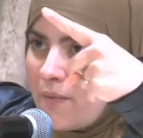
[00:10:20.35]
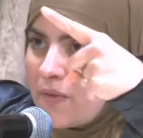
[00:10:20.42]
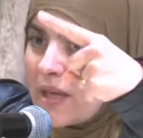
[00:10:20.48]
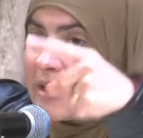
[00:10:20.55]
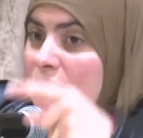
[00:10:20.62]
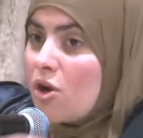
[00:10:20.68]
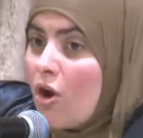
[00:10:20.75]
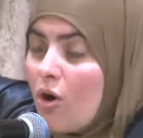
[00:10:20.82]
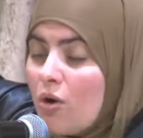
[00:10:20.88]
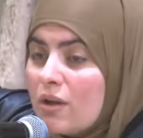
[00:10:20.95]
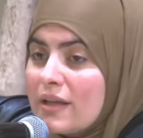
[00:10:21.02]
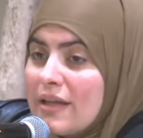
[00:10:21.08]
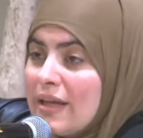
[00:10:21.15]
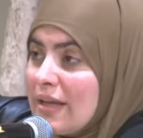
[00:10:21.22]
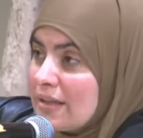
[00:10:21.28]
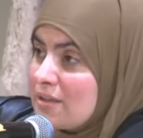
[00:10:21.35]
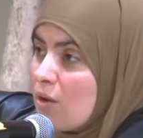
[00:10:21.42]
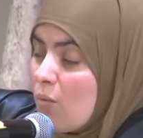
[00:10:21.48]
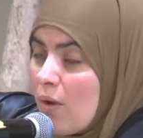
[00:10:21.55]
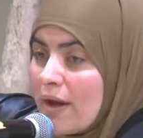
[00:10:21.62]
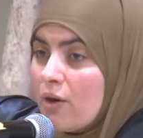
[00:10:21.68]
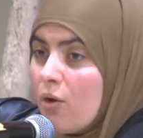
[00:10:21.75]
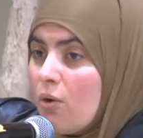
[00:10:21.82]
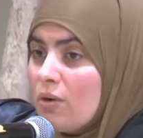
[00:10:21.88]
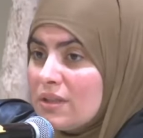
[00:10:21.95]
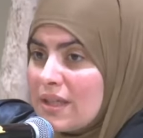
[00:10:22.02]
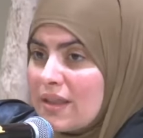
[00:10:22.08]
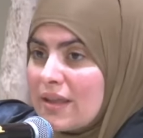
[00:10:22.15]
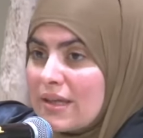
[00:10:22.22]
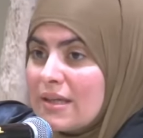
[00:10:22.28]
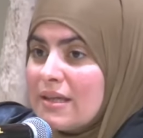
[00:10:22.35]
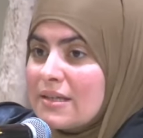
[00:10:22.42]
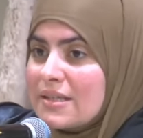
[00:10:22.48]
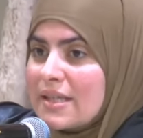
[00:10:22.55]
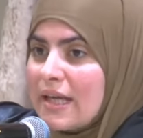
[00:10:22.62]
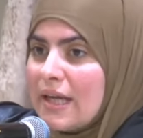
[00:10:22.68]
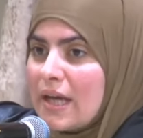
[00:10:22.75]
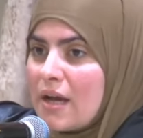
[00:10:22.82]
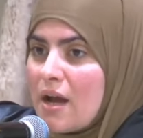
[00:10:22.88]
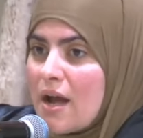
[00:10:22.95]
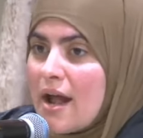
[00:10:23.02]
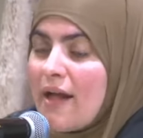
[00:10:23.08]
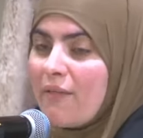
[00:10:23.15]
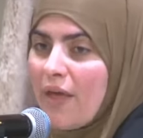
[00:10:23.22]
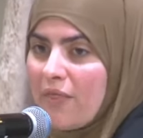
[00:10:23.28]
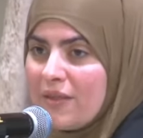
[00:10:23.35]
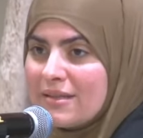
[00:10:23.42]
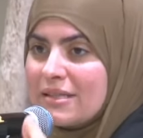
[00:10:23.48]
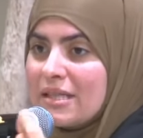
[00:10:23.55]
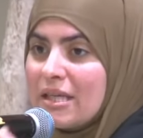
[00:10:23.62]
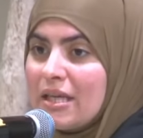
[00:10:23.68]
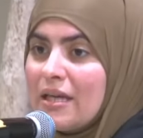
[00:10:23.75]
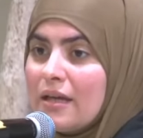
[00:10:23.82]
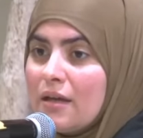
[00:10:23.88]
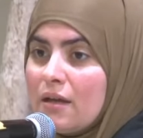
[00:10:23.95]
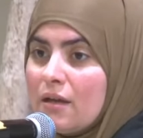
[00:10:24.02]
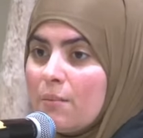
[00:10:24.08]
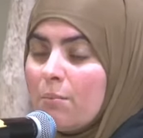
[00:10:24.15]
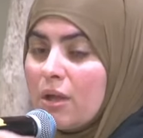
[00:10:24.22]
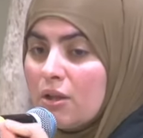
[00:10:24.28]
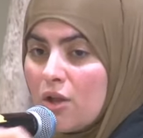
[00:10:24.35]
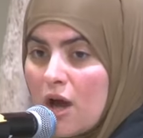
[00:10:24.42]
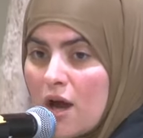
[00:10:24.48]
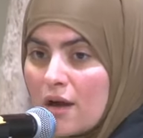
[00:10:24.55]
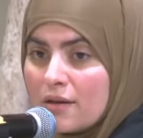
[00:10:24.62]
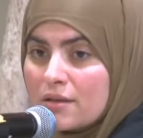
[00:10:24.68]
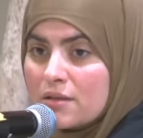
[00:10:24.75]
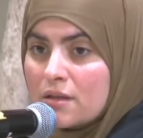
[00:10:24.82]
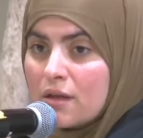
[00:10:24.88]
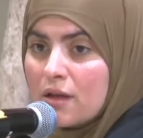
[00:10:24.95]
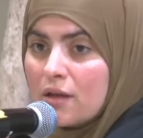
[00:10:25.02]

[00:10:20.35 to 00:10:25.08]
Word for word: He's, hold, he's the one holding the key, saying that this key belongs